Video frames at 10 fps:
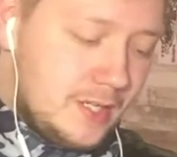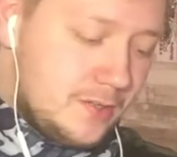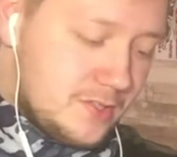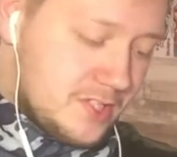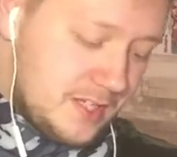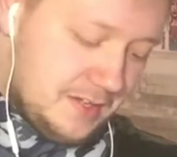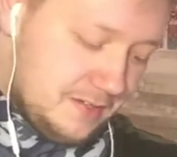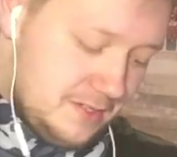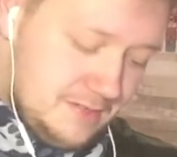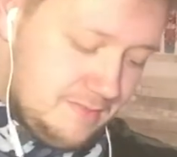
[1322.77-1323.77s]
I
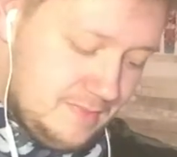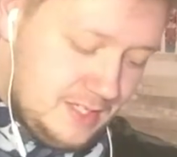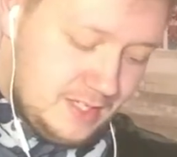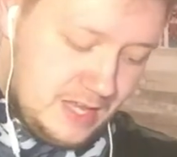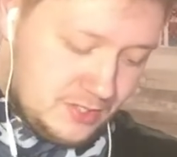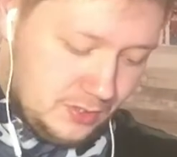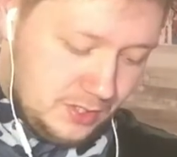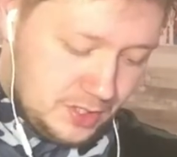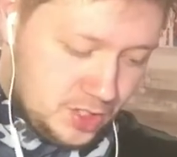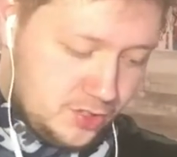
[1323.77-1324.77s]
understand. It's good
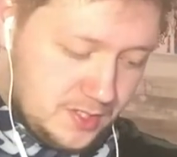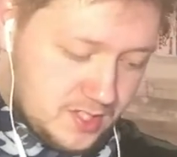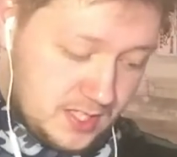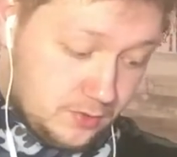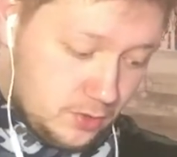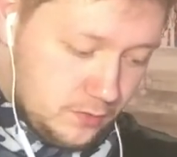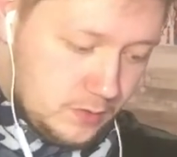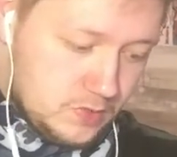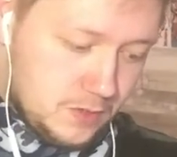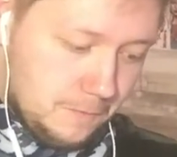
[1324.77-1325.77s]
that she's trying to stand on her
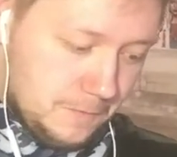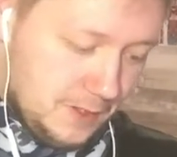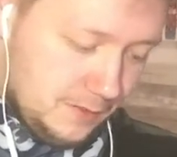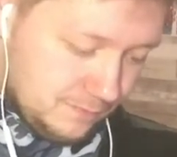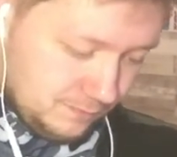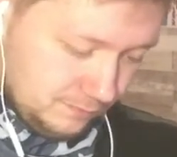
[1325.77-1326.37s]
own 2 feet.